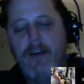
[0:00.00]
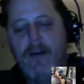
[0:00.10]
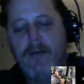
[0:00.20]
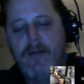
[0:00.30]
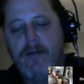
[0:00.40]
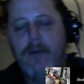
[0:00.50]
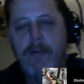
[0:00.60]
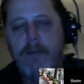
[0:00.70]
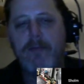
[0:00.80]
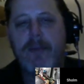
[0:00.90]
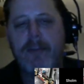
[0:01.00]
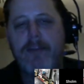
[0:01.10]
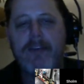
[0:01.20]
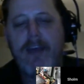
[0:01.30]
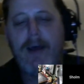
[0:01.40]
Oh, or you must print
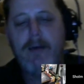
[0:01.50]
this out